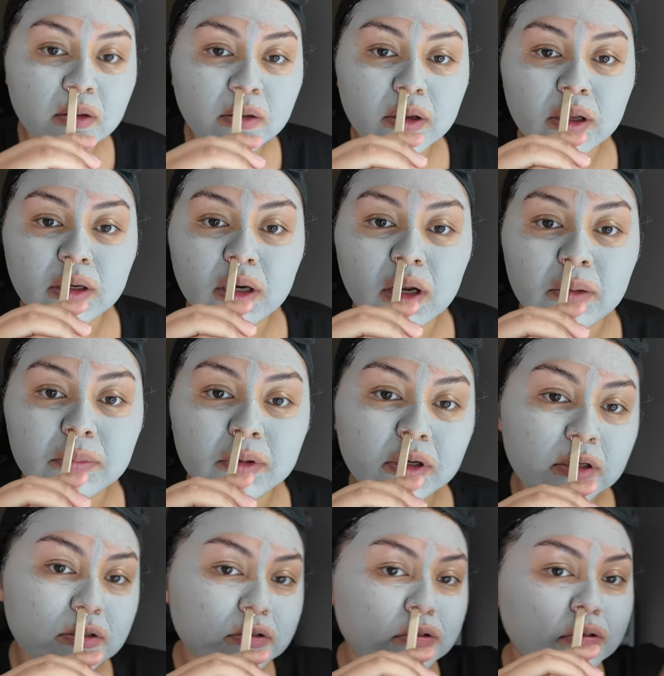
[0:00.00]
Okay, now I'm
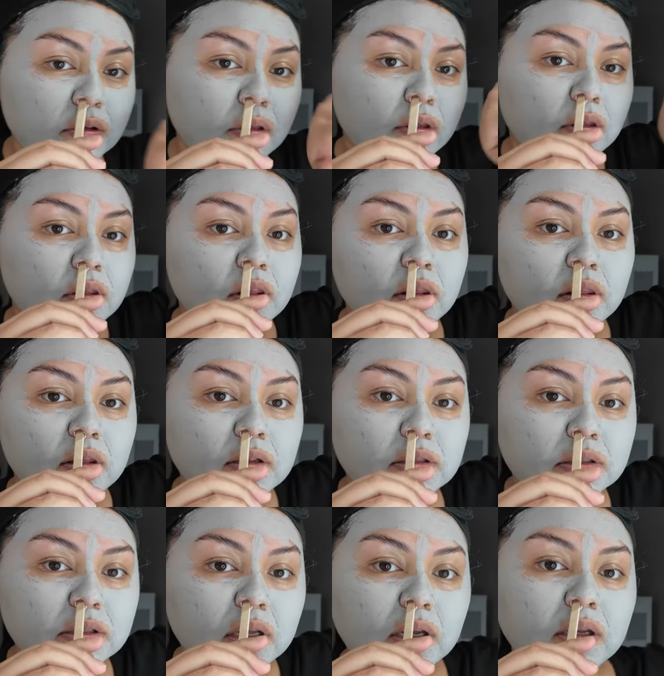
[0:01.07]
gonna do the, this
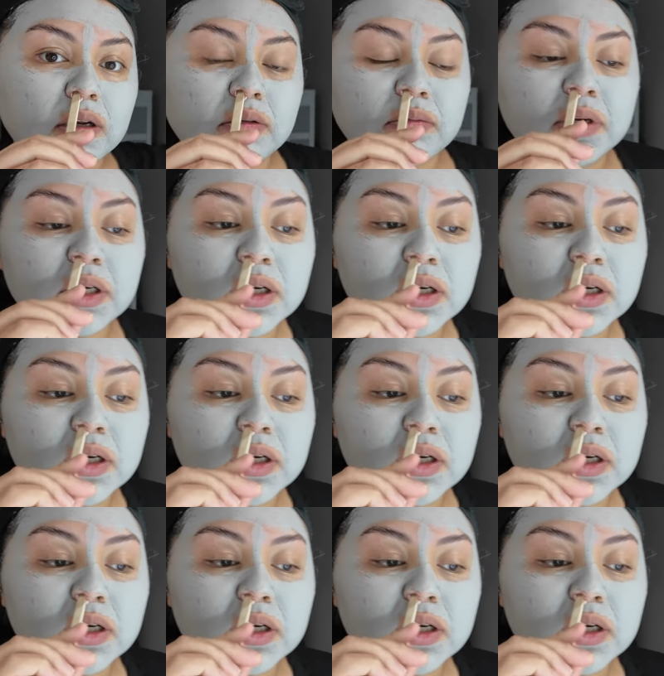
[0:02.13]
side of my